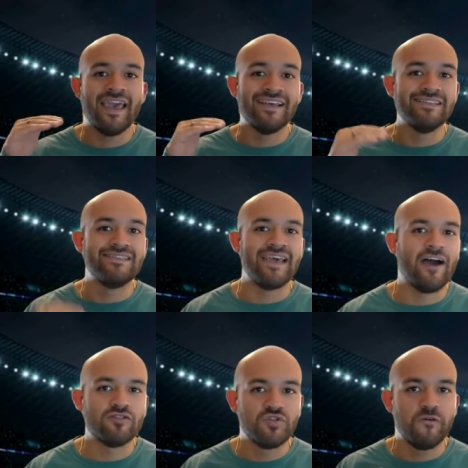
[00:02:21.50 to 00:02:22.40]

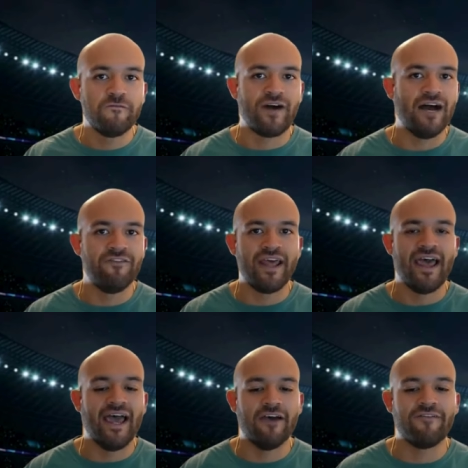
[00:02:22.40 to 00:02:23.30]
down to
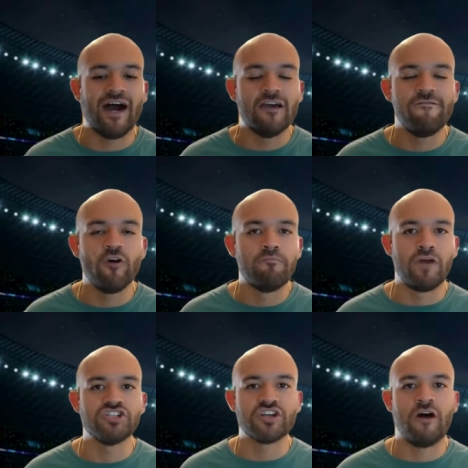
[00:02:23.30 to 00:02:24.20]
5.5. I feel
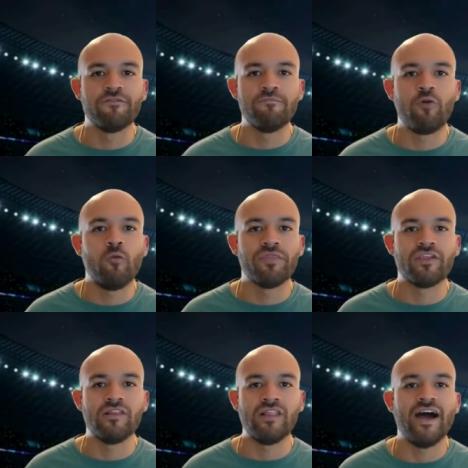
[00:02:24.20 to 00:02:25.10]
much comfortable with the
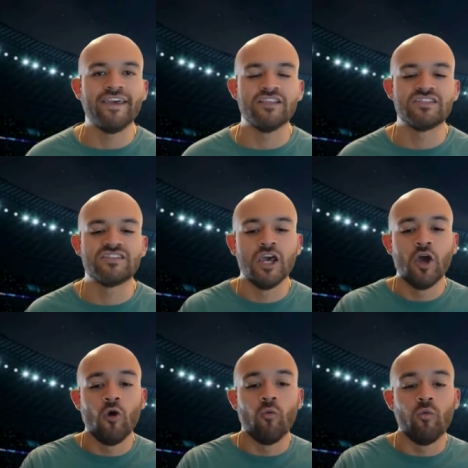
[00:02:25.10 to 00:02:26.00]
Lions
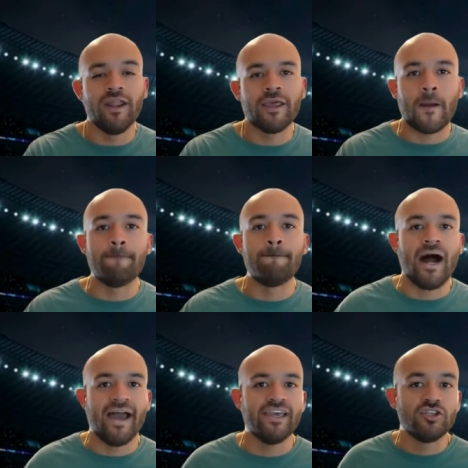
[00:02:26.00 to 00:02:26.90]
winning
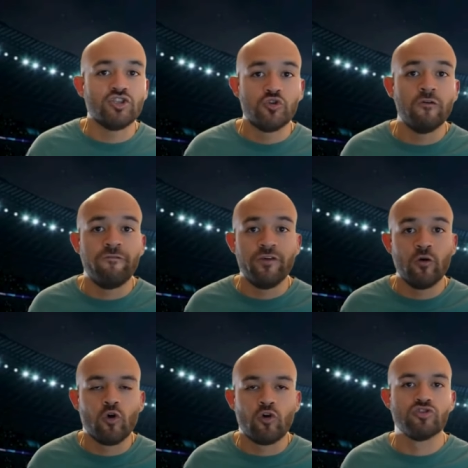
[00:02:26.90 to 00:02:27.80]
by 2 field
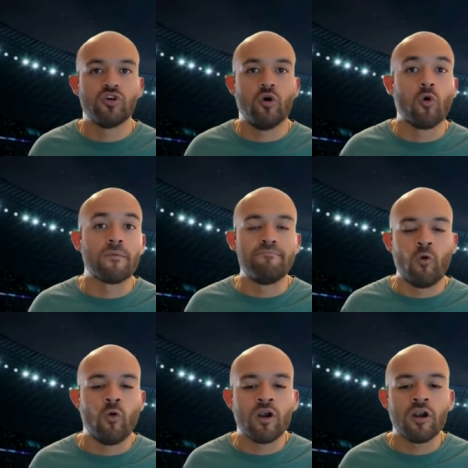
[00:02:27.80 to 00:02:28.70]
goals or
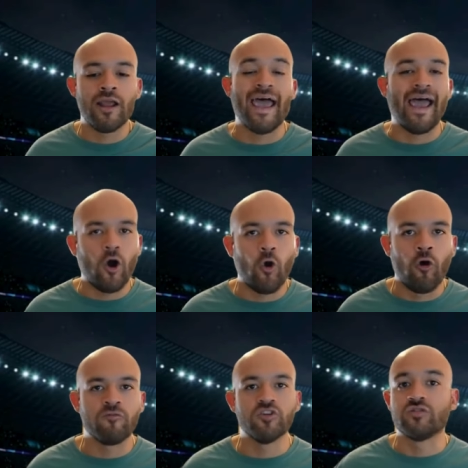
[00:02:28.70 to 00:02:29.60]
more at
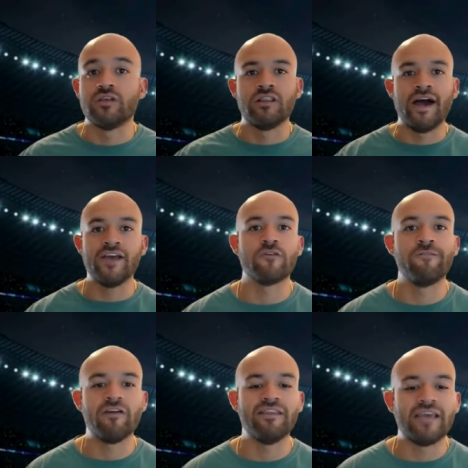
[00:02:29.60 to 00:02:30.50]
home, because the Lions are
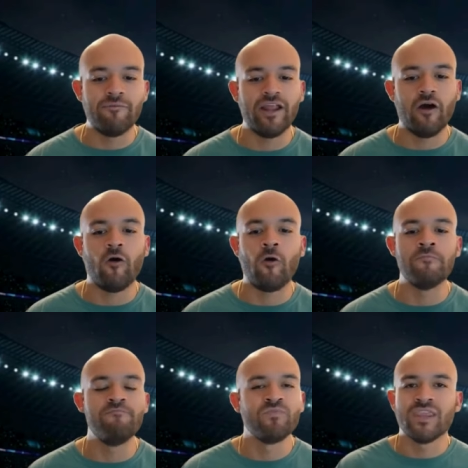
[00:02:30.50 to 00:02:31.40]
very dominant at
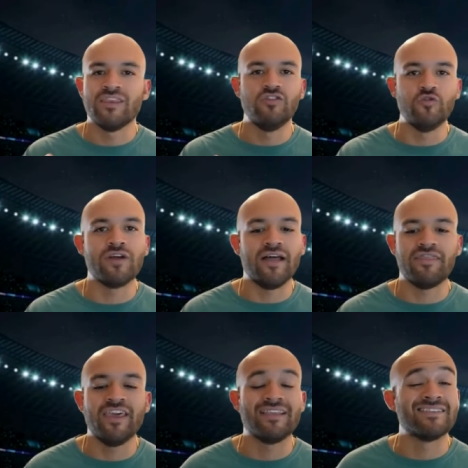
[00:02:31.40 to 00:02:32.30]
home. Do not
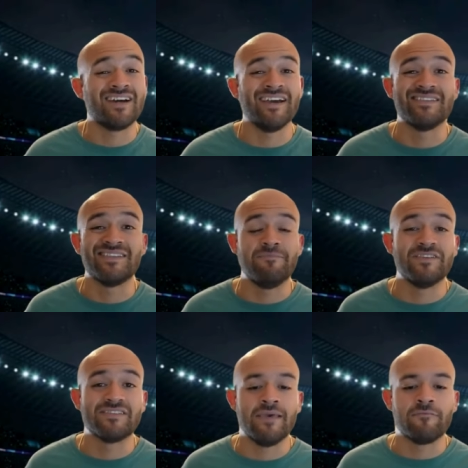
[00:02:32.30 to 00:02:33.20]
think the Titans keep
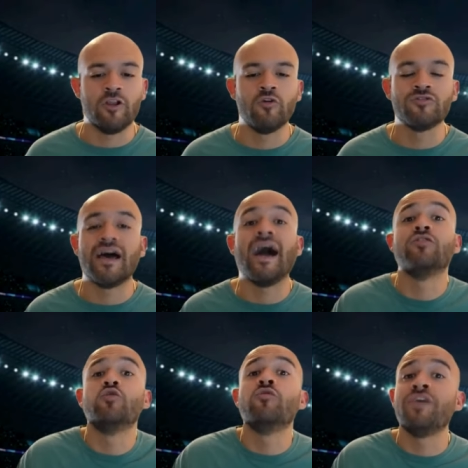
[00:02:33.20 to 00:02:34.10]
this game close. I
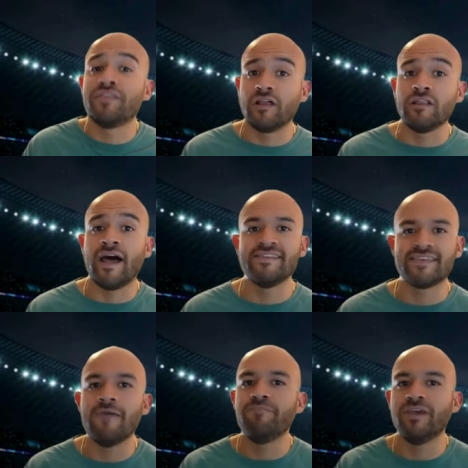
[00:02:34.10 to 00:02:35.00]
do think that the Lions
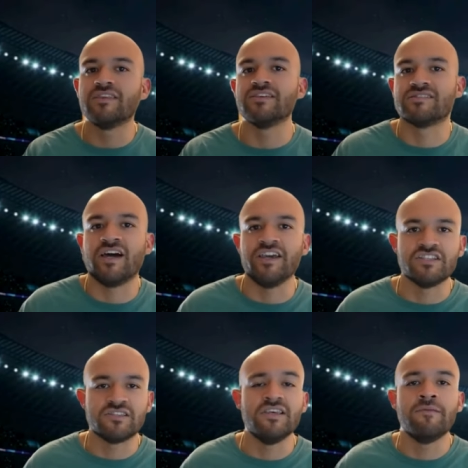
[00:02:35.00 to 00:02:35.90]
can beat this Titans
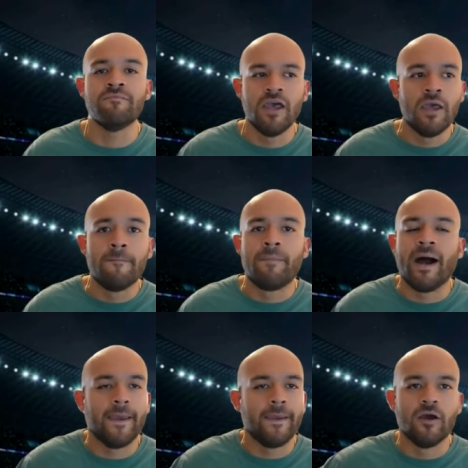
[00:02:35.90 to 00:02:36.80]
team by